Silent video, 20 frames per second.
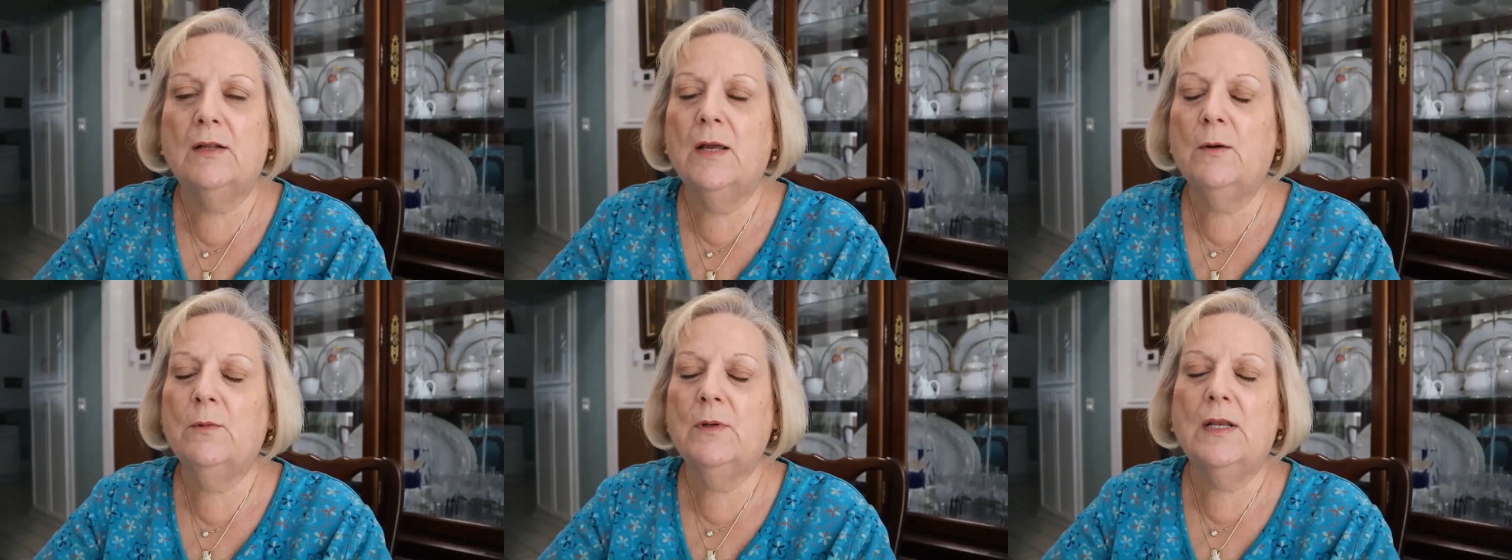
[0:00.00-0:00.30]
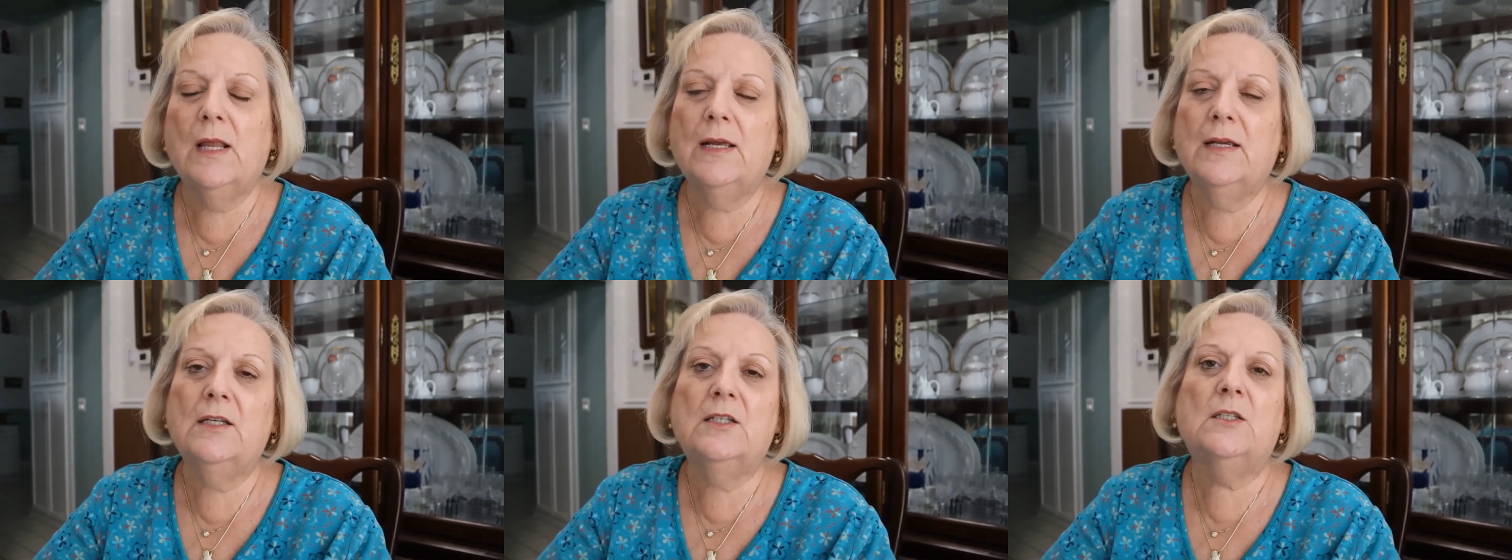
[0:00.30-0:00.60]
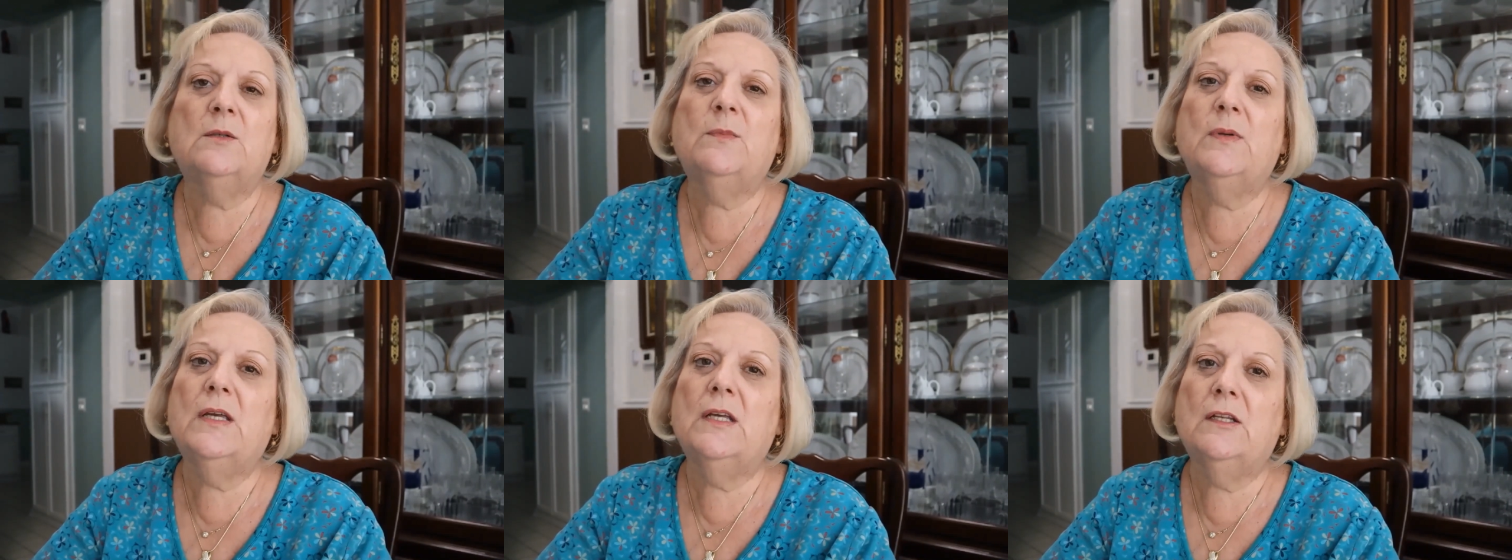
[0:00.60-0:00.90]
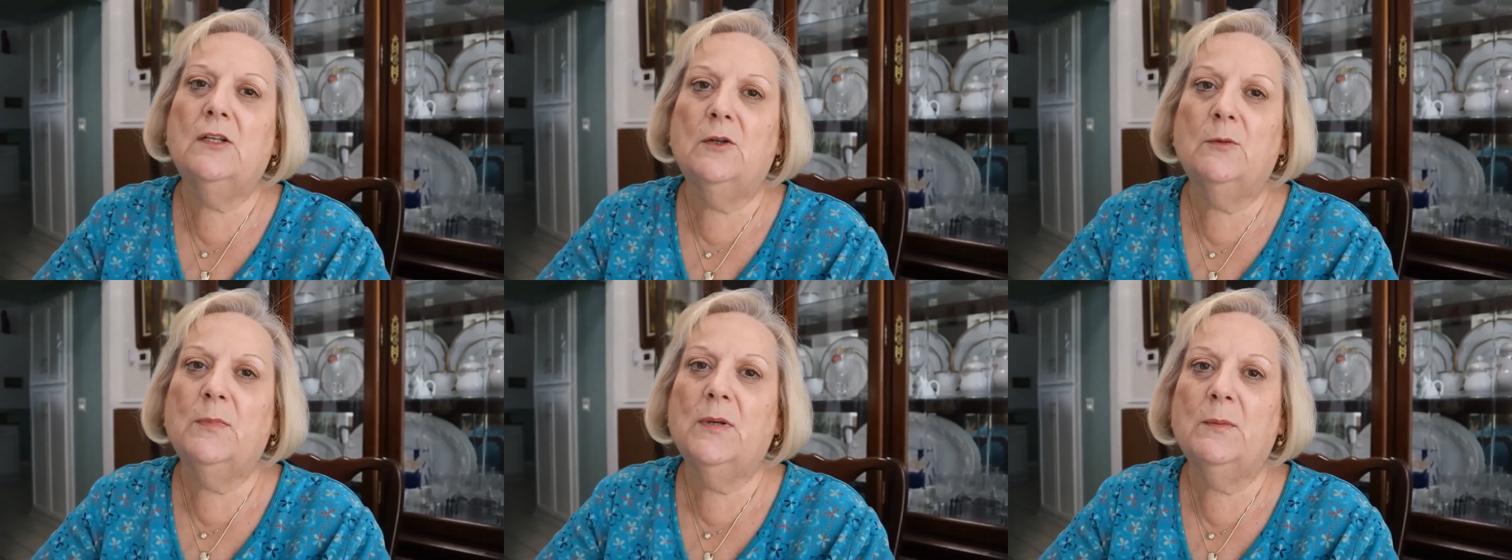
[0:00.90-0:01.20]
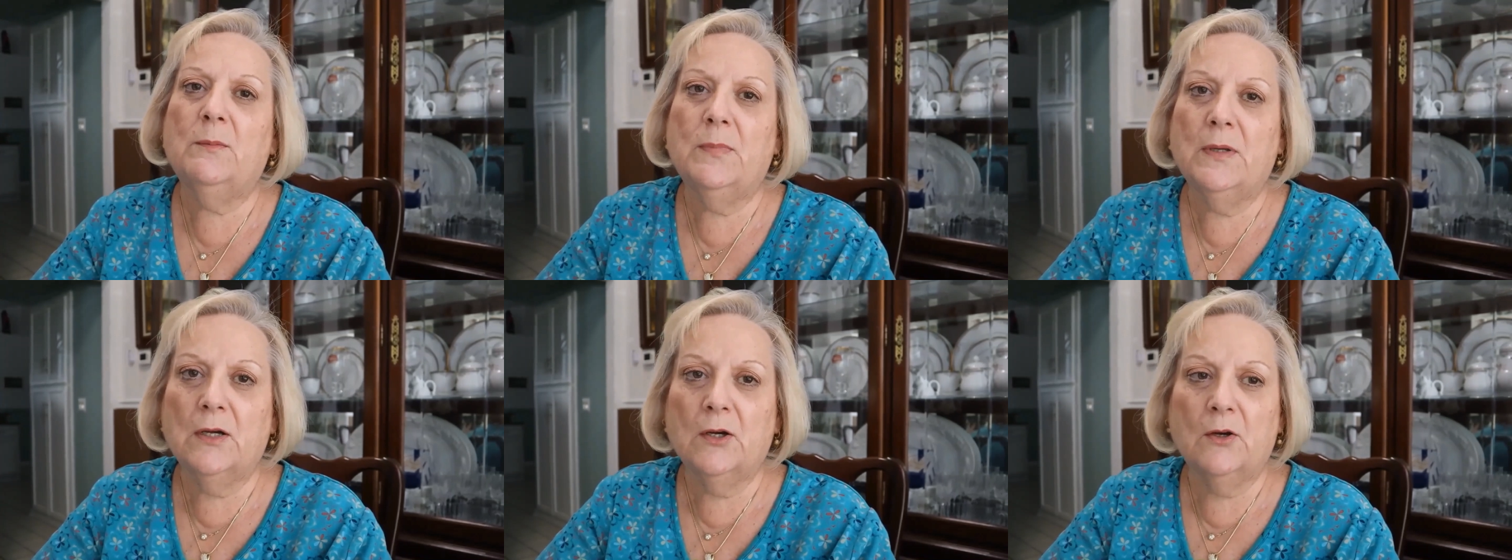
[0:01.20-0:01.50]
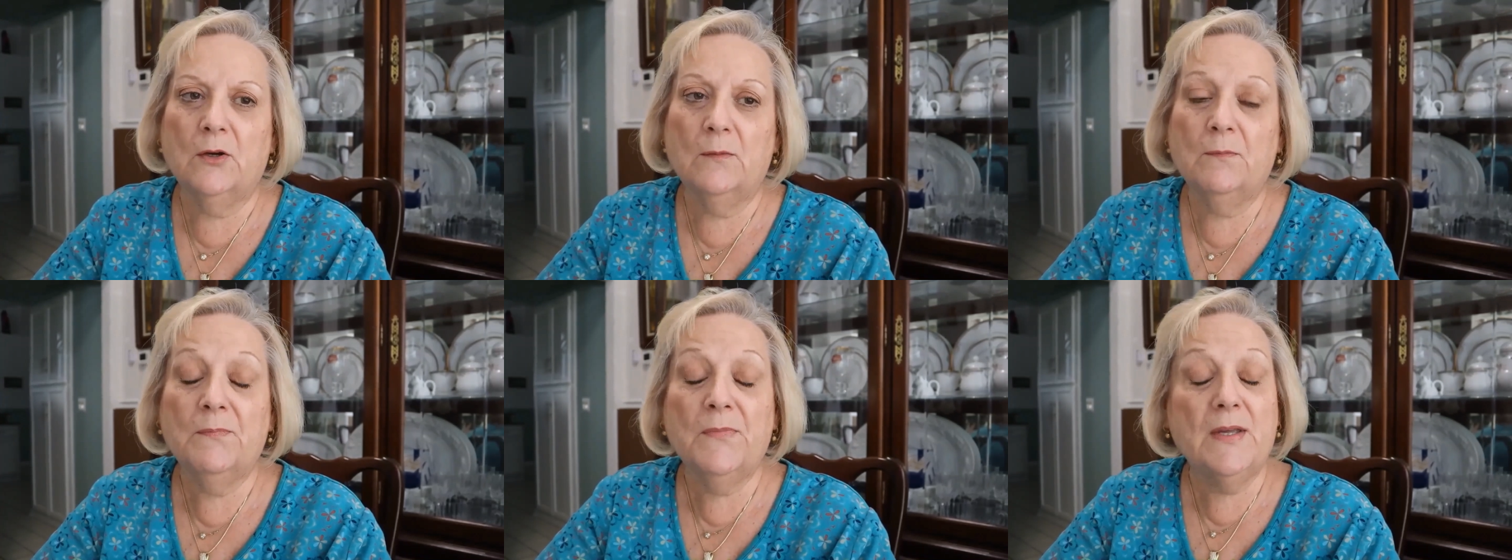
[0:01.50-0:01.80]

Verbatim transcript: I would like it to be a little bit bigger.